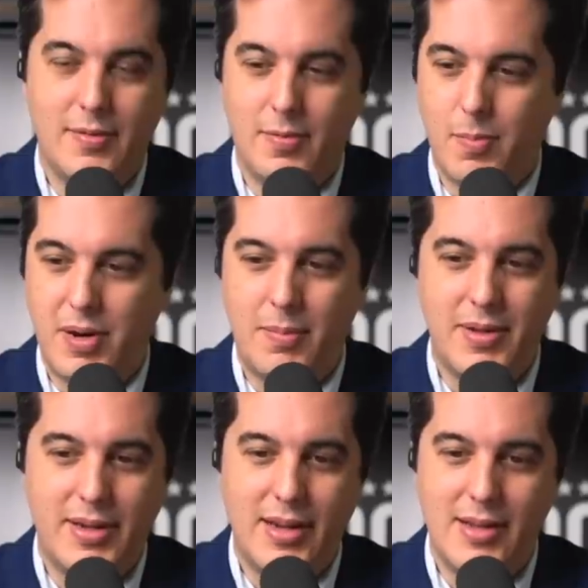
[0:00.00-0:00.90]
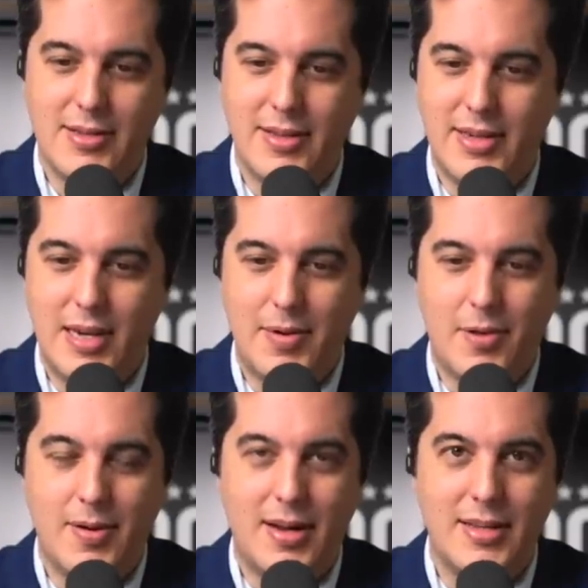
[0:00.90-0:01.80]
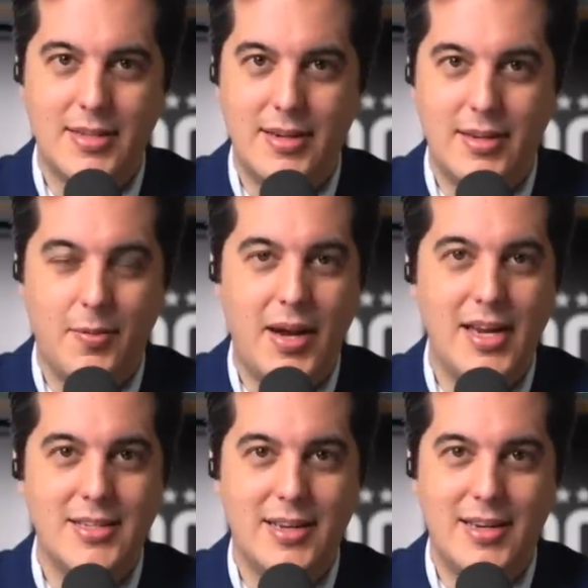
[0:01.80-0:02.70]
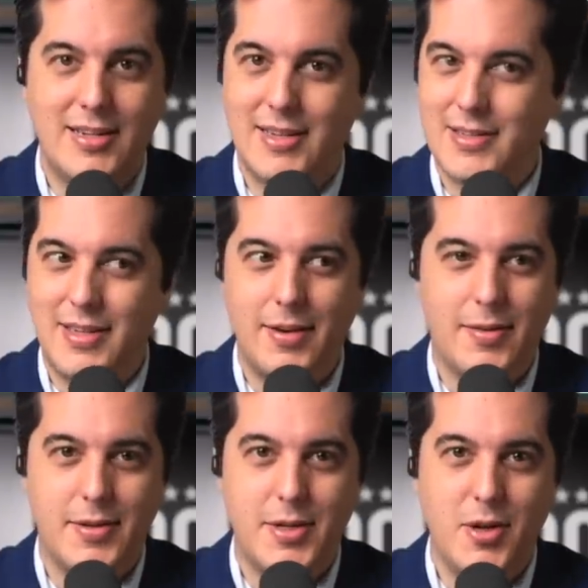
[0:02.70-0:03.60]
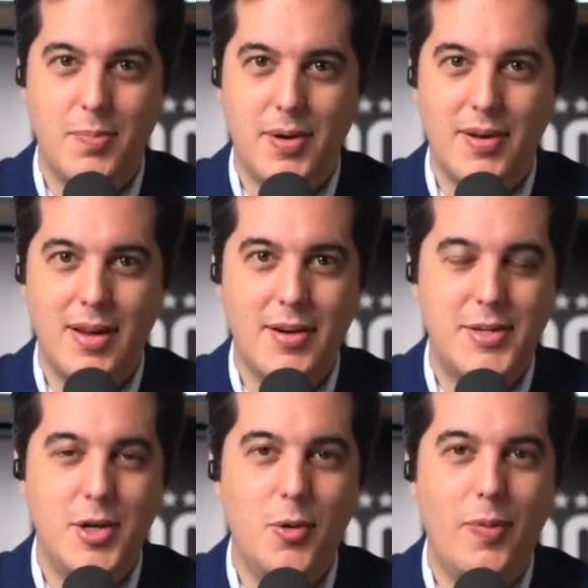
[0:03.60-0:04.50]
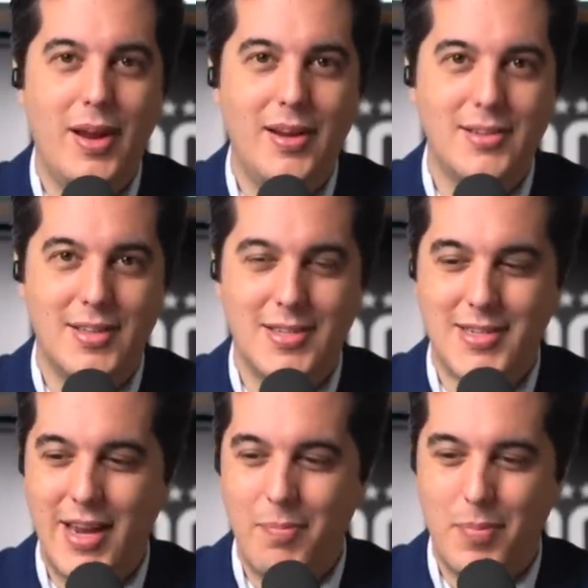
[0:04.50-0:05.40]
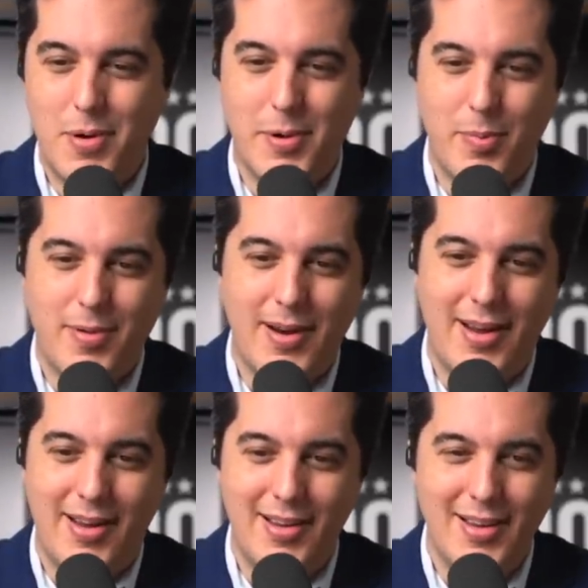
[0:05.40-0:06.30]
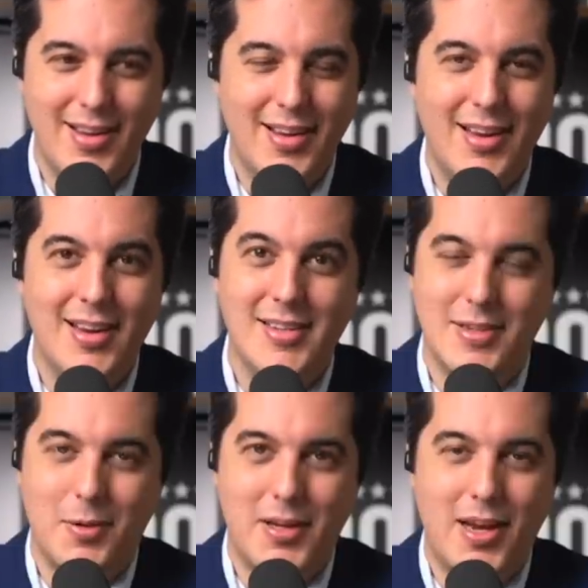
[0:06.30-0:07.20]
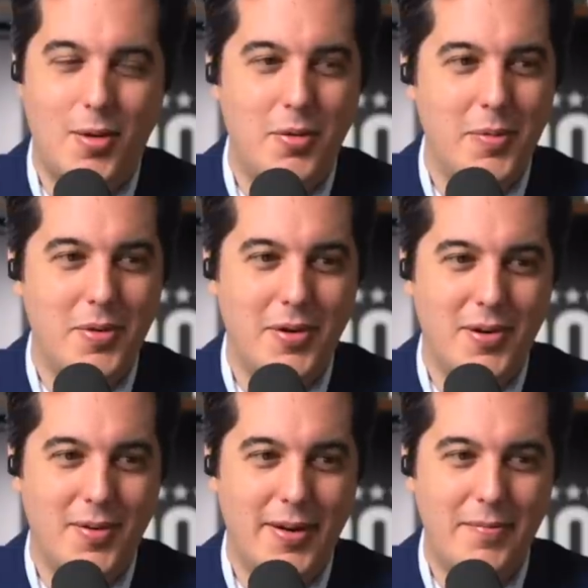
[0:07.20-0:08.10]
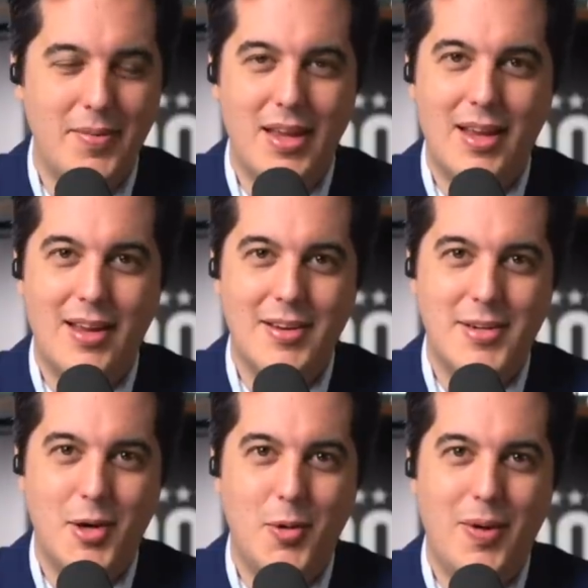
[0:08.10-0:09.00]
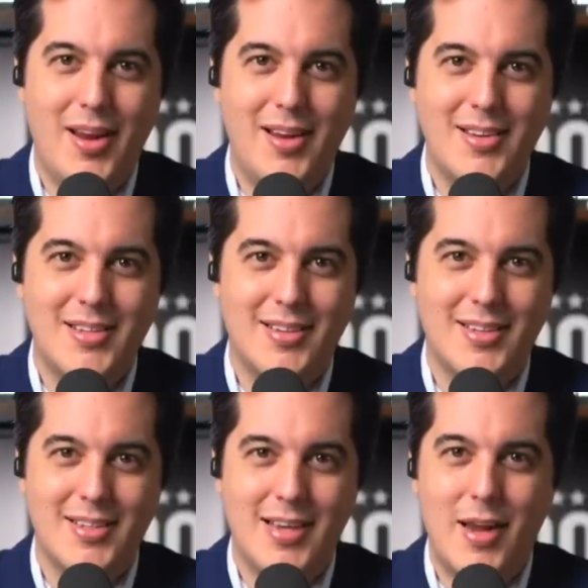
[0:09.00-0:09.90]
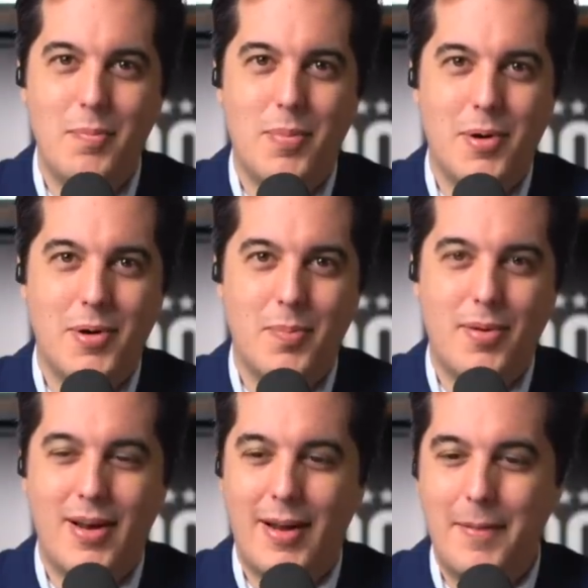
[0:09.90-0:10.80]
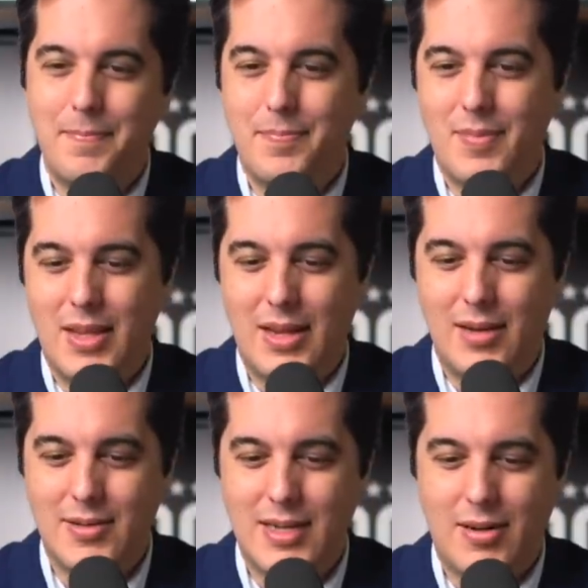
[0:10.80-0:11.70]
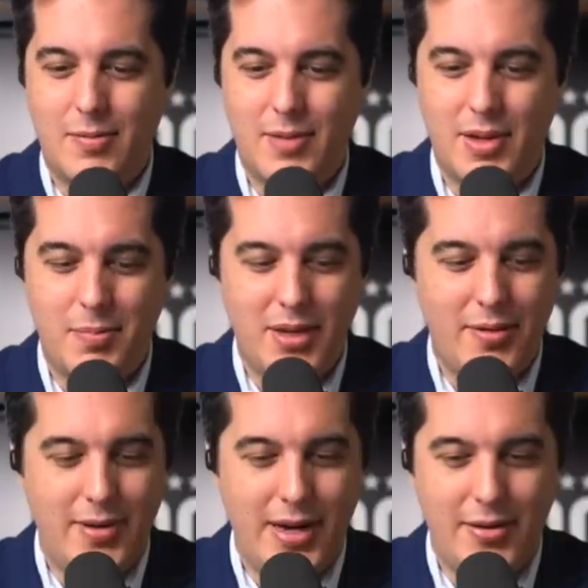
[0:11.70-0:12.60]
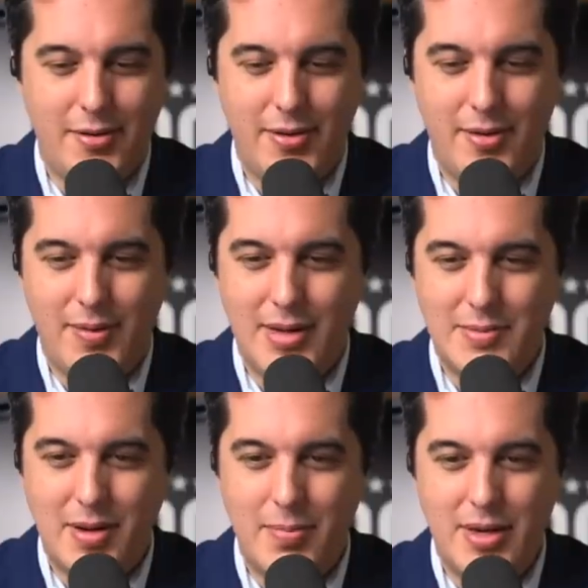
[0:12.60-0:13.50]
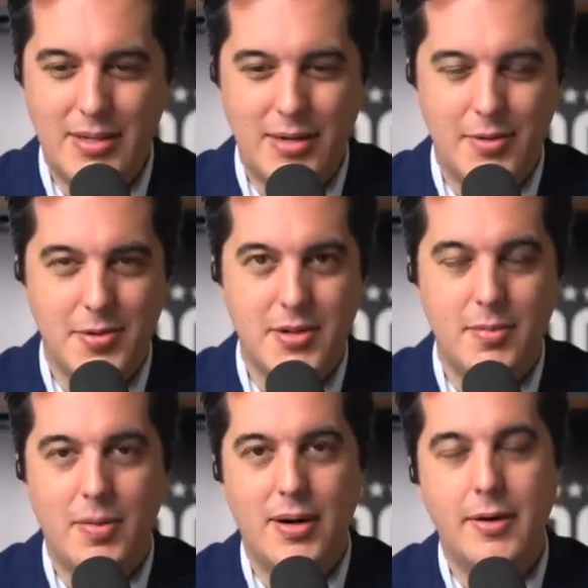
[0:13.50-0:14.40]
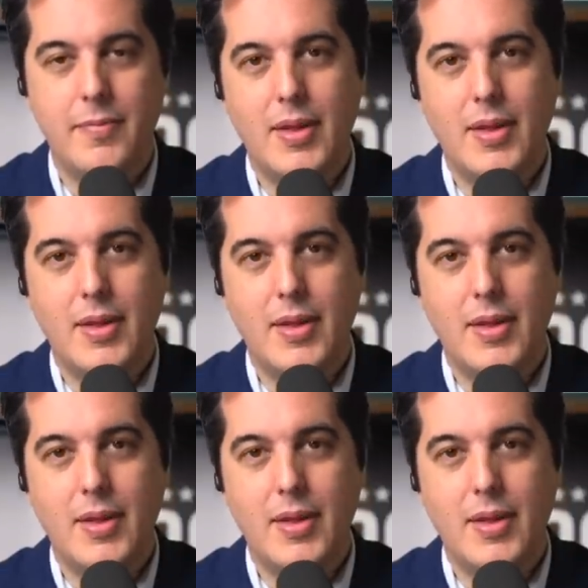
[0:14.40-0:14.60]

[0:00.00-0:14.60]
Republicans and the Democrats, and the way he said it, he says, you know, they're two wings of the same bird of prey. He's an old cowboy poet, right? Two wings on the same bird of prey. And he goes, I don't really believe either of them has my best interest in mind.